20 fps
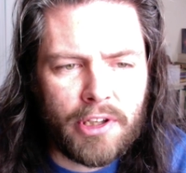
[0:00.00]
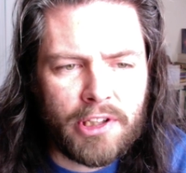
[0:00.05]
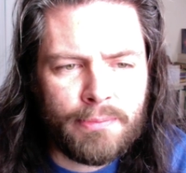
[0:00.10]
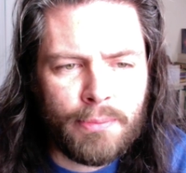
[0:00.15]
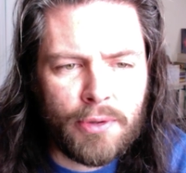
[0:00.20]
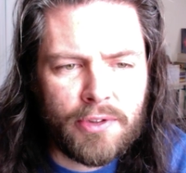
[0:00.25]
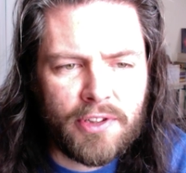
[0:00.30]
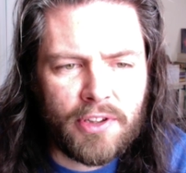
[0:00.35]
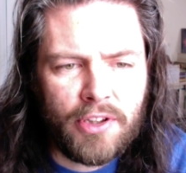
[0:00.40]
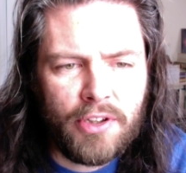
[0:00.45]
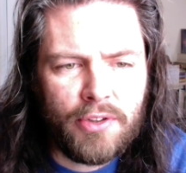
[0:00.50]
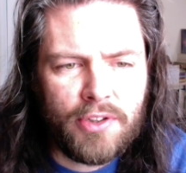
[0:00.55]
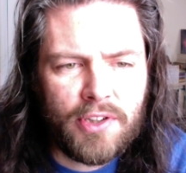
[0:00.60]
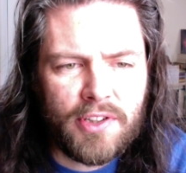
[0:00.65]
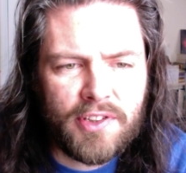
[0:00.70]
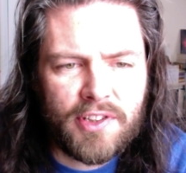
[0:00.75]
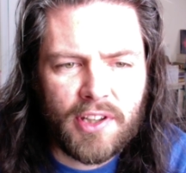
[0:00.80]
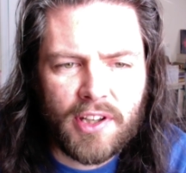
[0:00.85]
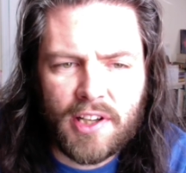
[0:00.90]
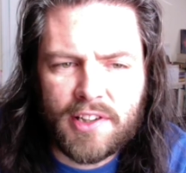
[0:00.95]

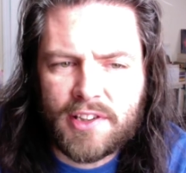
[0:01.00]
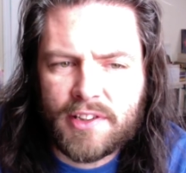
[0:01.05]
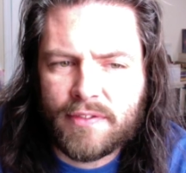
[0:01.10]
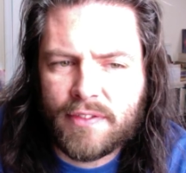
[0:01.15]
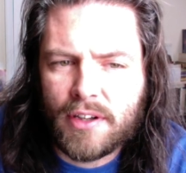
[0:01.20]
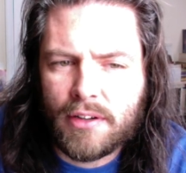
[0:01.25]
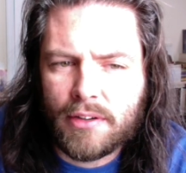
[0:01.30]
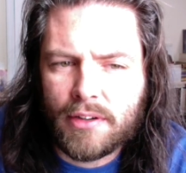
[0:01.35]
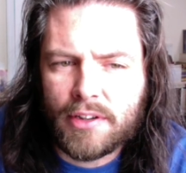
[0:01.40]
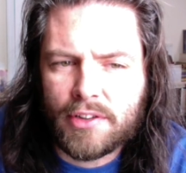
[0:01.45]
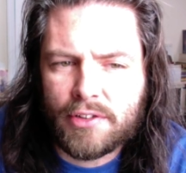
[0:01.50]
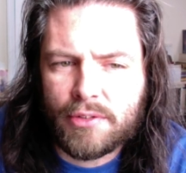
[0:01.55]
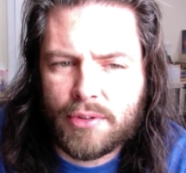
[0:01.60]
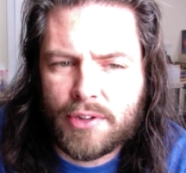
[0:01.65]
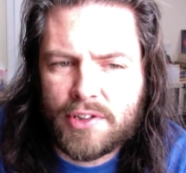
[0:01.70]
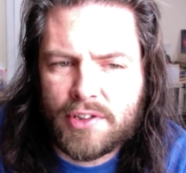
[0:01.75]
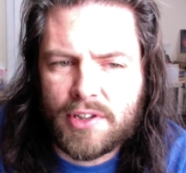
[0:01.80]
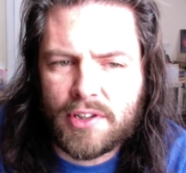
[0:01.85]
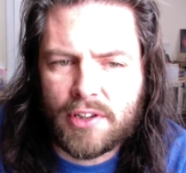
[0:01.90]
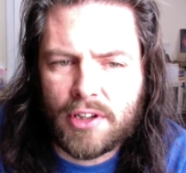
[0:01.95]
persecutions against various
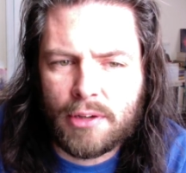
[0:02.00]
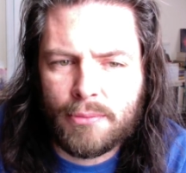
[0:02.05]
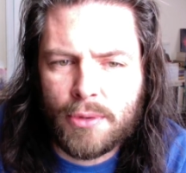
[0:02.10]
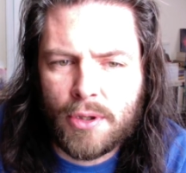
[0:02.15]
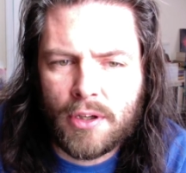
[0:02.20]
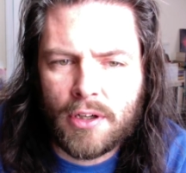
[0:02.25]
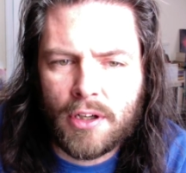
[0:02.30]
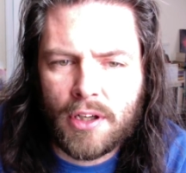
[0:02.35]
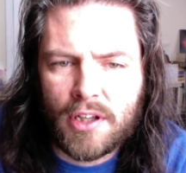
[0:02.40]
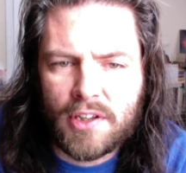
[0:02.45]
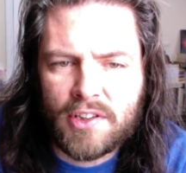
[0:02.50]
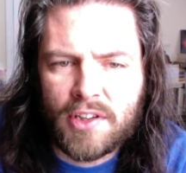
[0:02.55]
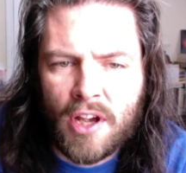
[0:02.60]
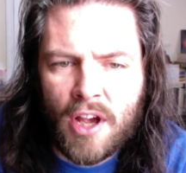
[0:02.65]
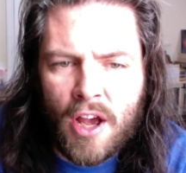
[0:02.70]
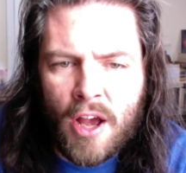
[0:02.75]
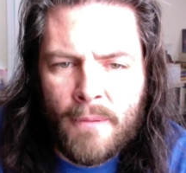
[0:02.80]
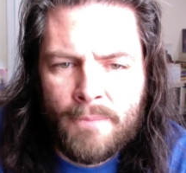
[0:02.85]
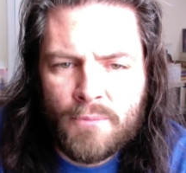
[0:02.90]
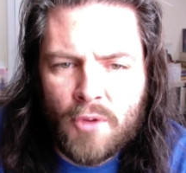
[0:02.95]
Christian communities,
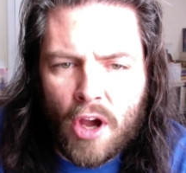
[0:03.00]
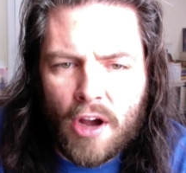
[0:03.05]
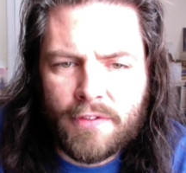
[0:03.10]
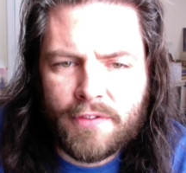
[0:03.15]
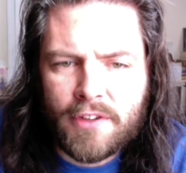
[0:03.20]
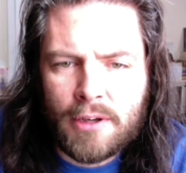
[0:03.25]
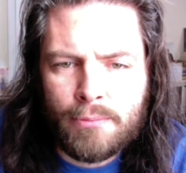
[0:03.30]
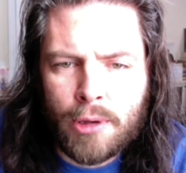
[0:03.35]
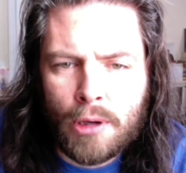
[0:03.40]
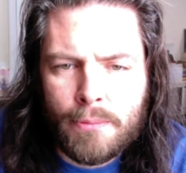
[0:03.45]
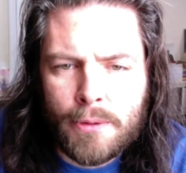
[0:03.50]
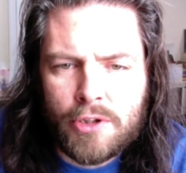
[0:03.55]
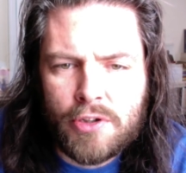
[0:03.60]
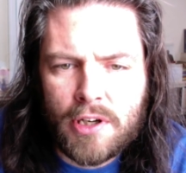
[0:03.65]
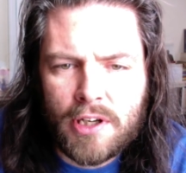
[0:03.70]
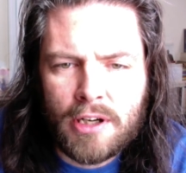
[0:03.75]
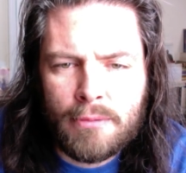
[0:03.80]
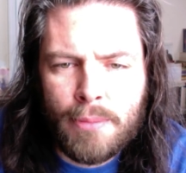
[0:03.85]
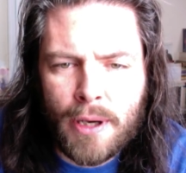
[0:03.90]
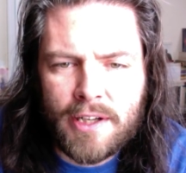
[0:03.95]
often
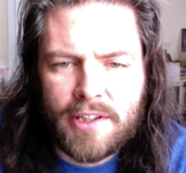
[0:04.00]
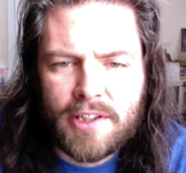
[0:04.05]
perpetrated by